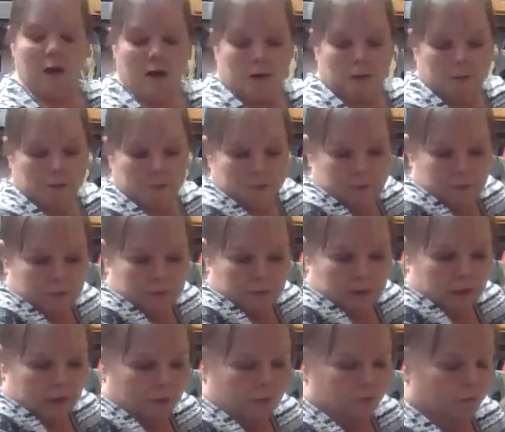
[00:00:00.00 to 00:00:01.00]
top,
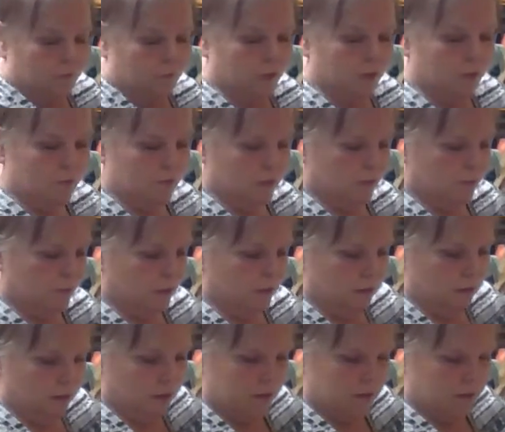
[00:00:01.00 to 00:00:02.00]
rub some
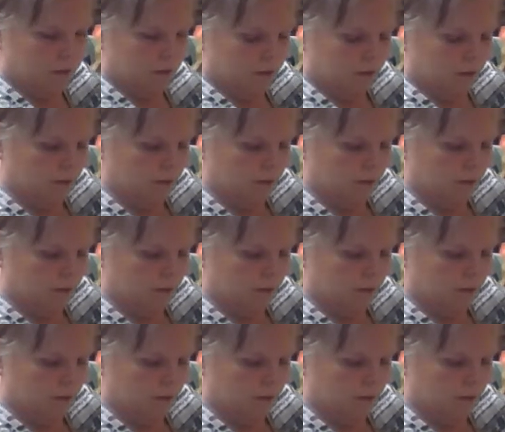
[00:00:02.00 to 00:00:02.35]
butter on it.